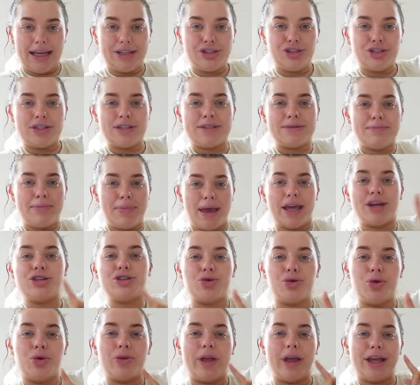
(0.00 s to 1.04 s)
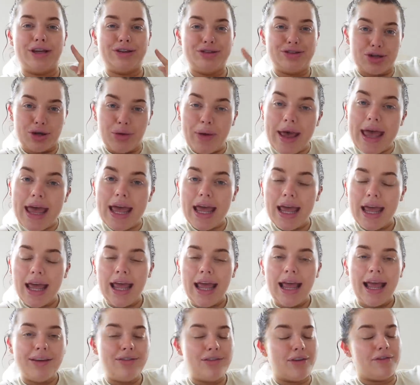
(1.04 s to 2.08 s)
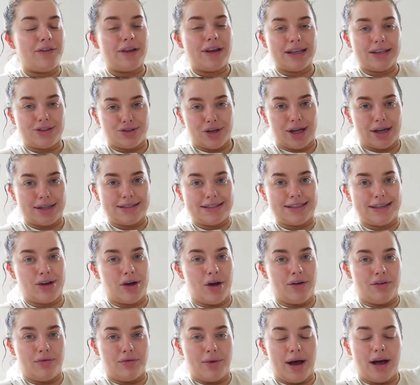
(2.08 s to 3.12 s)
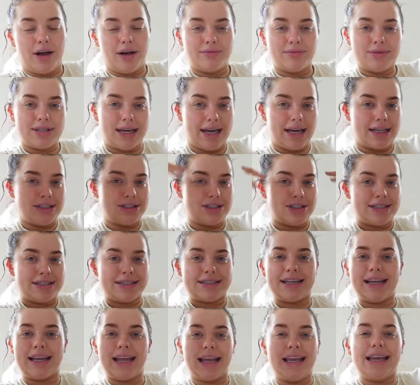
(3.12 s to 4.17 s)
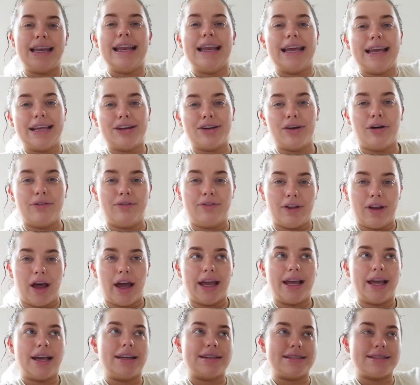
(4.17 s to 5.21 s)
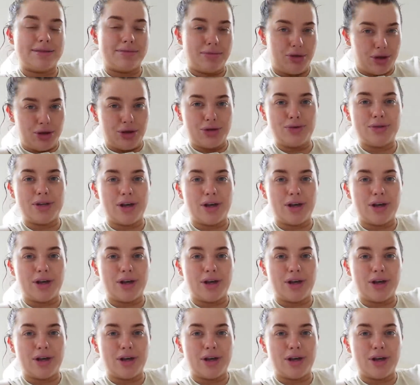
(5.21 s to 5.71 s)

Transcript: Just make sure that you do it if you're feeling stressed and overwhelmed and just in need of like some you